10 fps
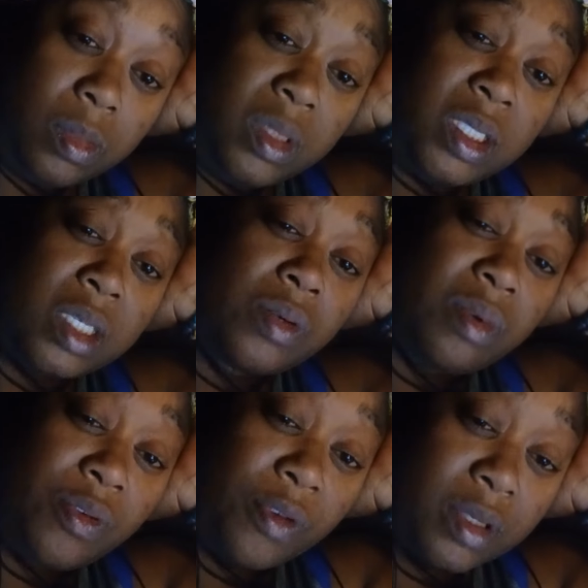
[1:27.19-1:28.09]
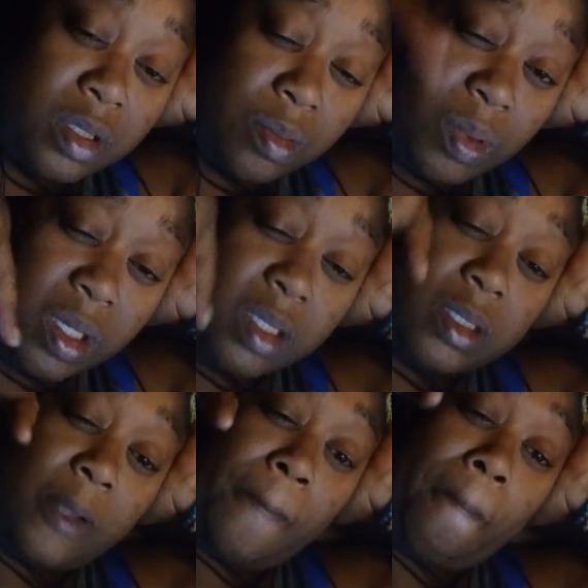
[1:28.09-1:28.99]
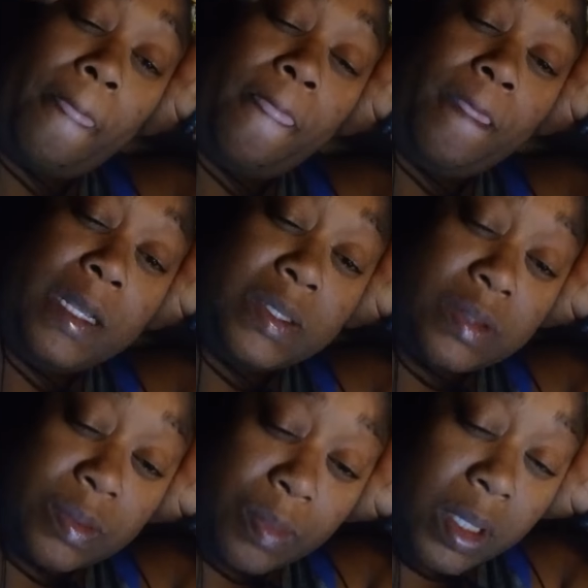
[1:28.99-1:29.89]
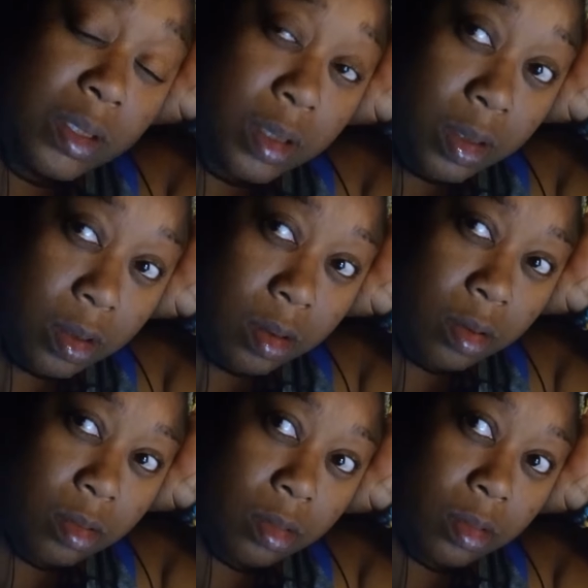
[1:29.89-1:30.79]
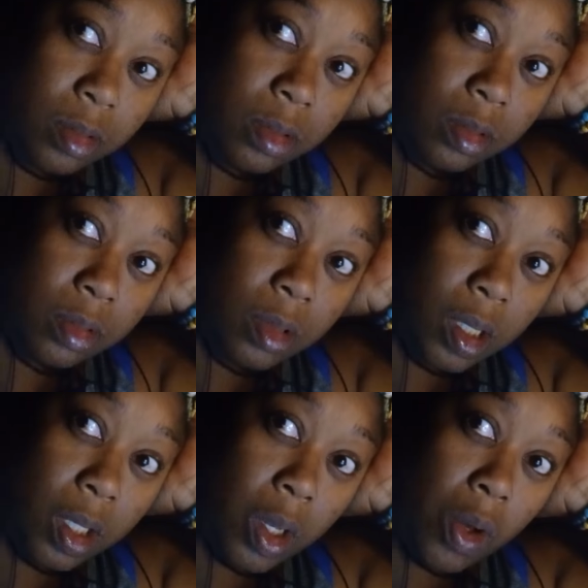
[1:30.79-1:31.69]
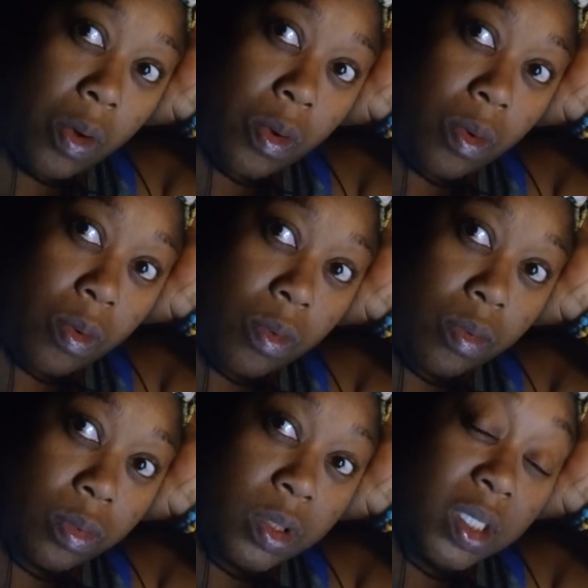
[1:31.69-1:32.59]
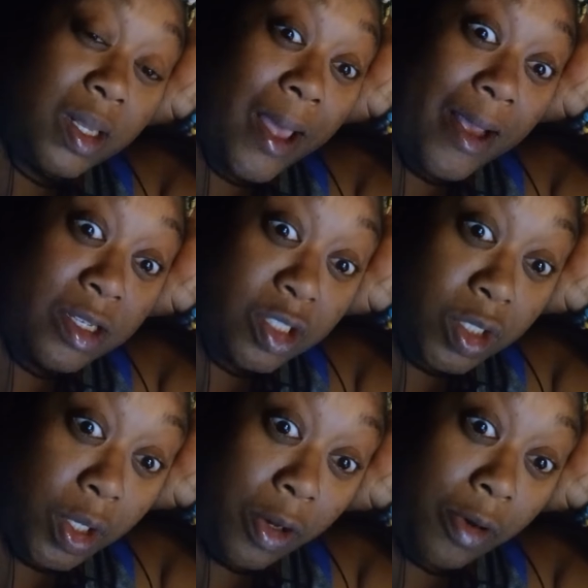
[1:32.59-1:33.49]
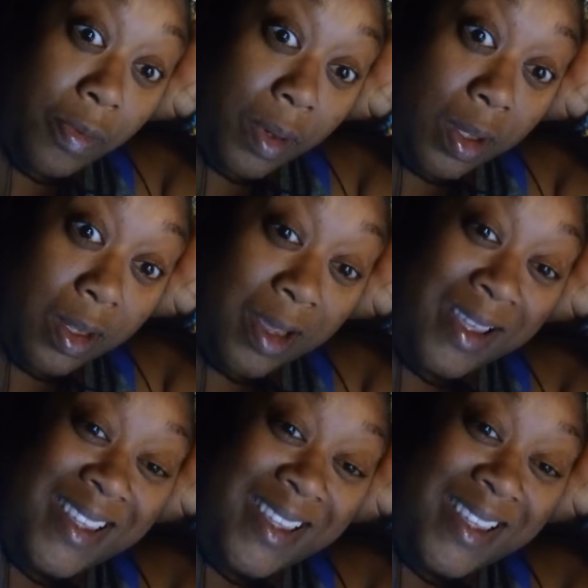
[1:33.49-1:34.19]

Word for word: Just a refresher because this was months ago to last year, really,